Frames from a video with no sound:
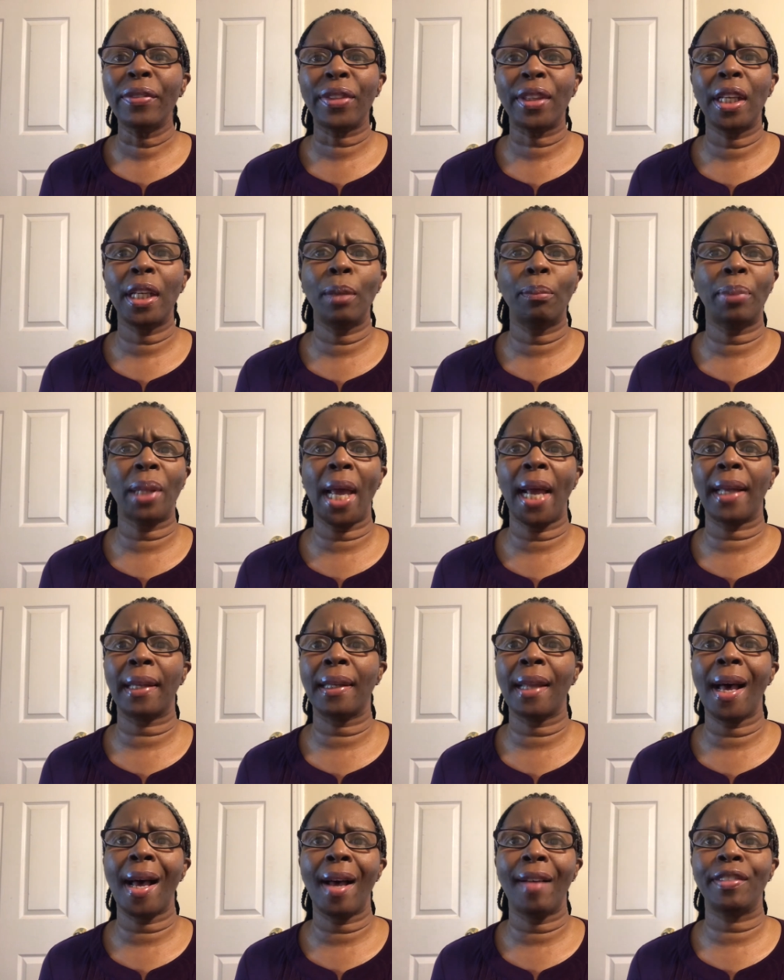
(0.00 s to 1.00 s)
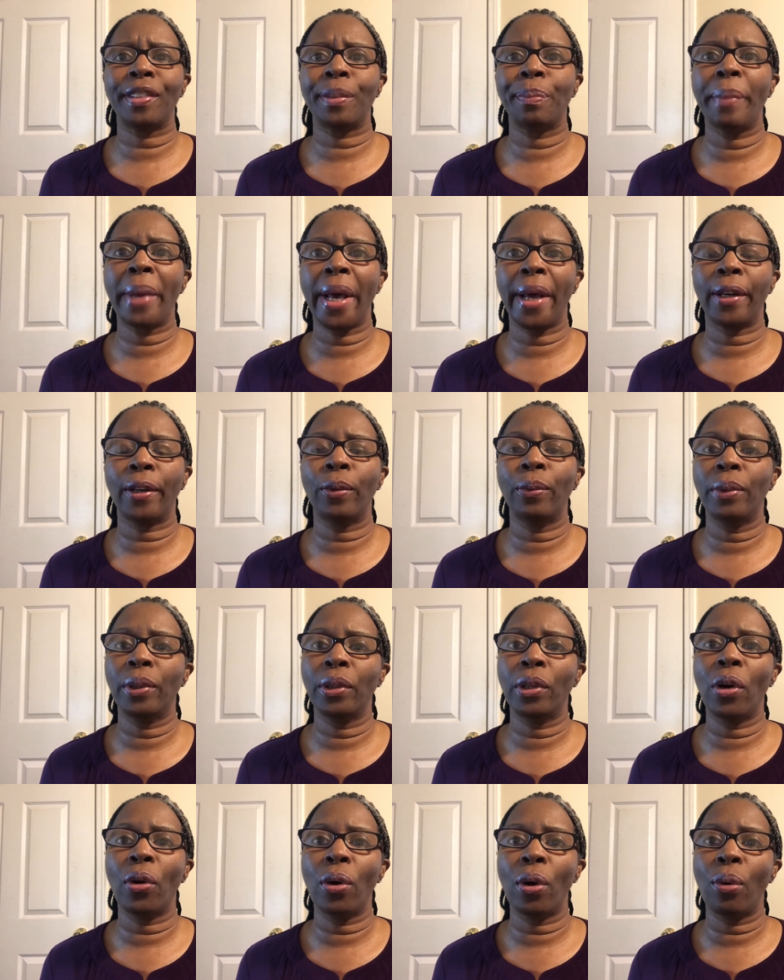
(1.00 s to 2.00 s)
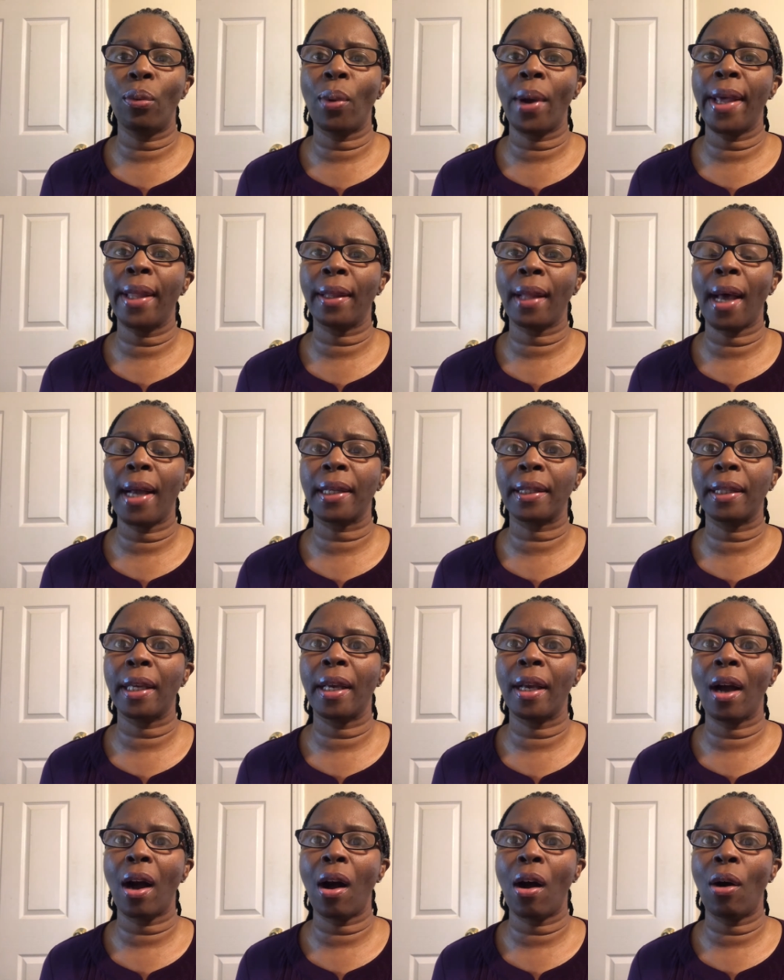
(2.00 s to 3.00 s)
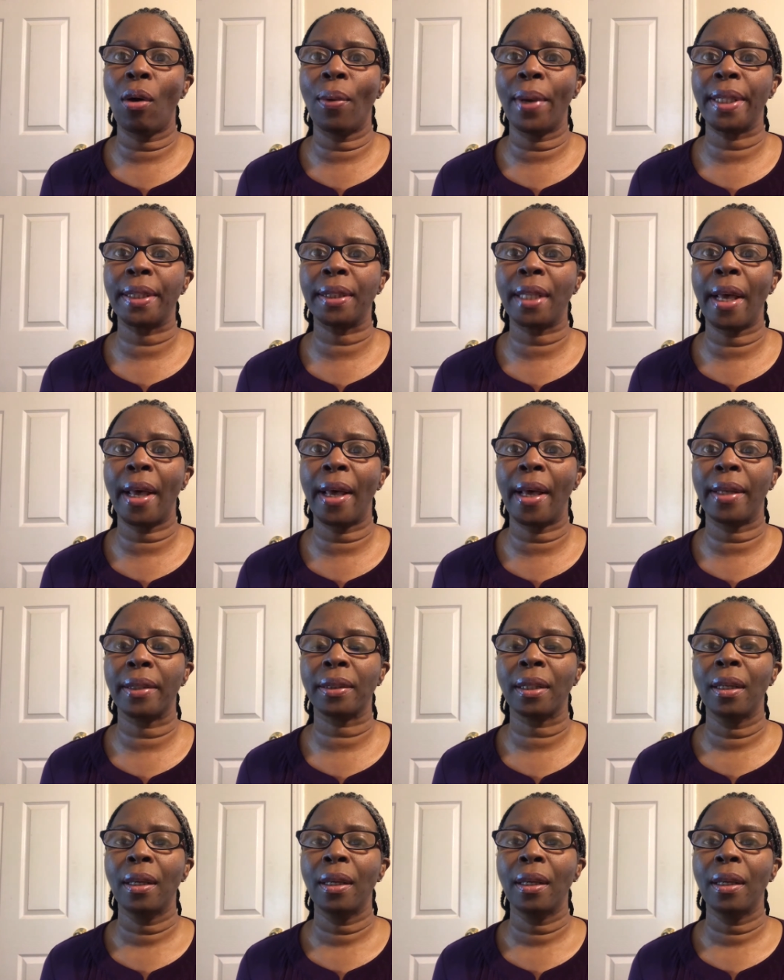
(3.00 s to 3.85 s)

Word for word: think Black Lives Matter will go away like they always has.